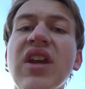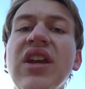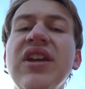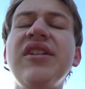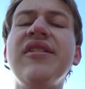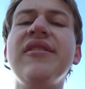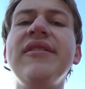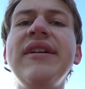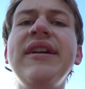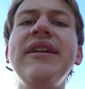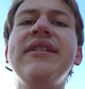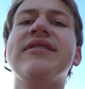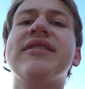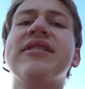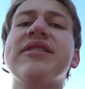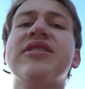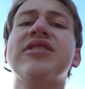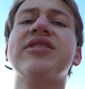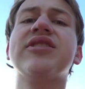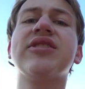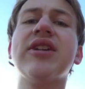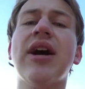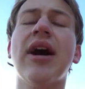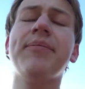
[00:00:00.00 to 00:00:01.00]
You need to
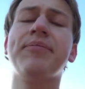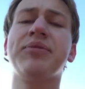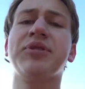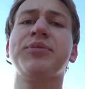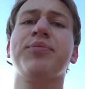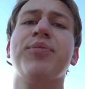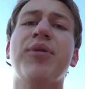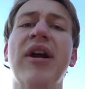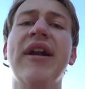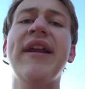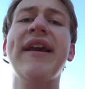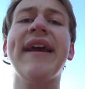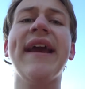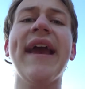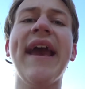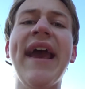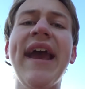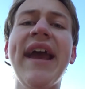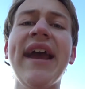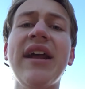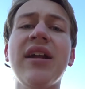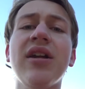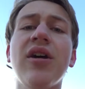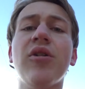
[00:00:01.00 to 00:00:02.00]
stop spreading
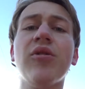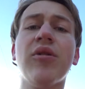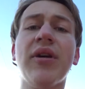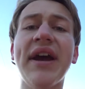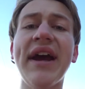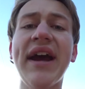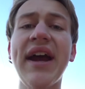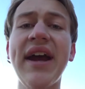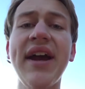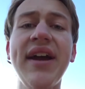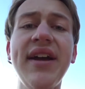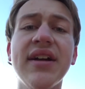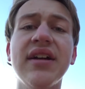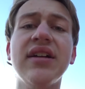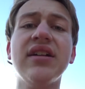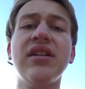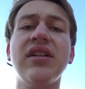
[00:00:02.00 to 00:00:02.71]
hate, okay?